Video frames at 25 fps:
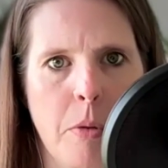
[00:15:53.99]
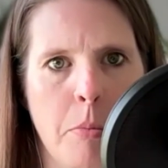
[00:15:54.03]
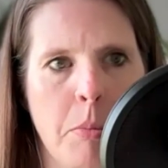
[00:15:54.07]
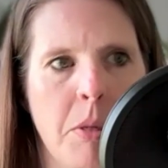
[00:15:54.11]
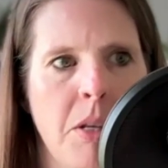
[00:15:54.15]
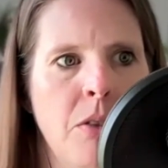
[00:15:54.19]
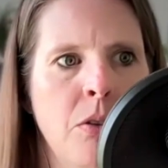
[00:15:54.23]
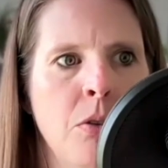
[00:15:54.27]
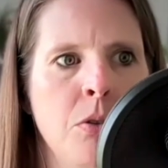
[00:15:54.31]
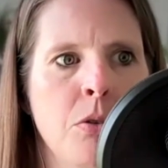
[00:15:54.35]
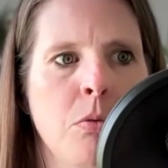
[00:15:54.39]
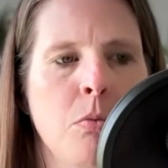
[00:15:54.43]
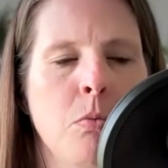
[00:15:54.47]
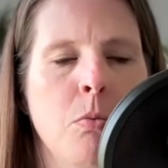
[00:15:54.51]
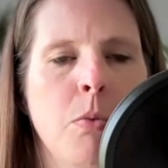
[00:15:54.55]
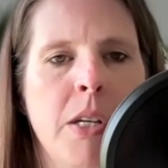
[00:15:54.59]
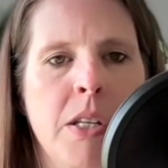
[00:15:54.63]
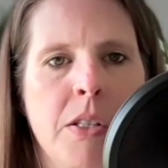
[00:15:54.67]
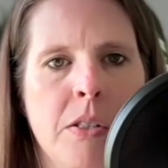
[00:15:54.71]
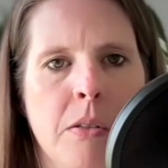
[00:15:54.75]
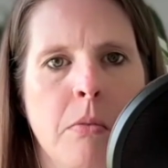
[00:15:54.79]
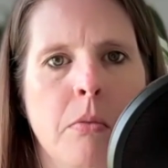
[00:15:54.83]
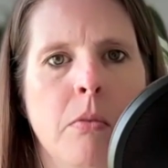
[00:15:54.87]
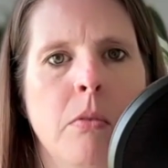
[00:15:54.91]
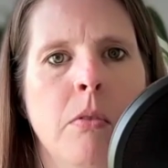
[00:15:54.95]
I mean, there's a
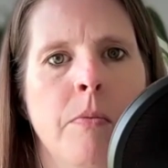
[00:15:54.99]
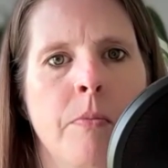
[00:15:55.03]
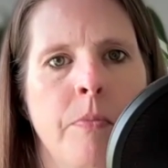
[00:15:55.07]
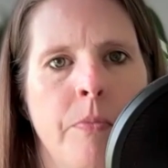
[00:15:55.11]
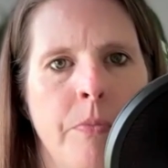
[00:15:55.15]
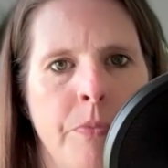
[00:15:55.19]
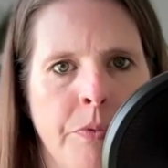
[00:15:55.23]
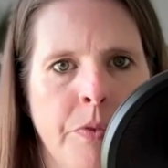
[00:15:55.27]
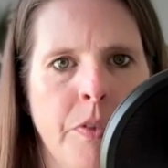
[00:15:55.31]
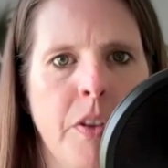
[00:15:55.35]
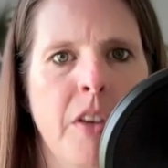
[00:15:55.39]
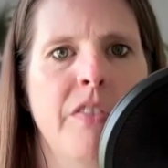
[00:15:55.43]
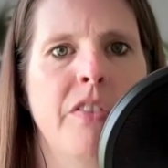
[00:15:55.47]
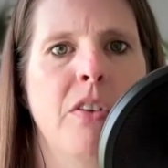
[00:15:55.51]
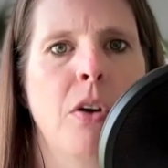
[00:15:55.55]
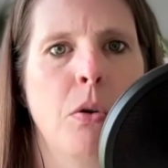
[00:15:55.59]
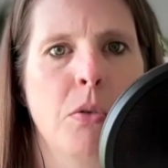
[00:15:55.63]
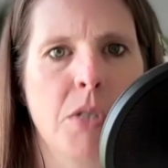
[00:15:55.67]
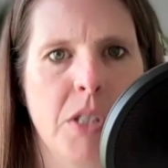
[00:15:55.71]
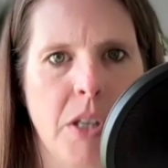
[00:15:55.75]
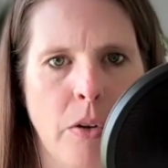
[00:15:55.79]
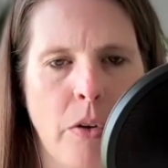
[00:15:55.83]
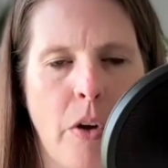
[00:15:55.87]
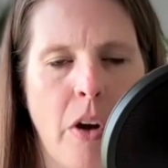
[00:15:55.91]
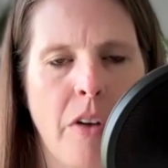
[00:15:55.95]
reason for
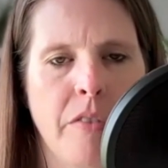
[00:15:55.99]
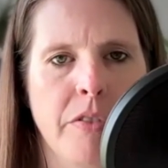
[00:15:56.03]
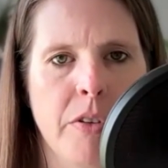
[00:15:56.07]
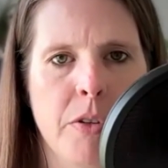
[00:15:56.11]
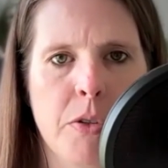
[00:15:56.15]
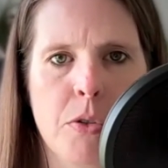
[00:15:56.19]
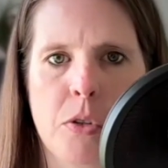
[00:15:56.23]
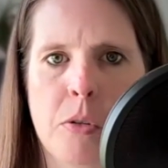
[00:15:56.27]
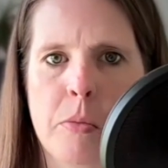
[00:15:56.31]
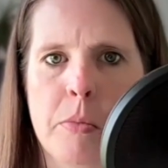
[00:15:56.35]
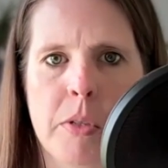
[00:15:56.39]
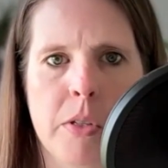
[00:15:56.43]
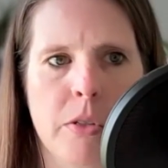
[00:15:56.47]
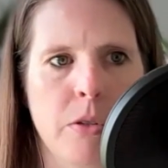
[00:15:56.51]
hotel conference rooms.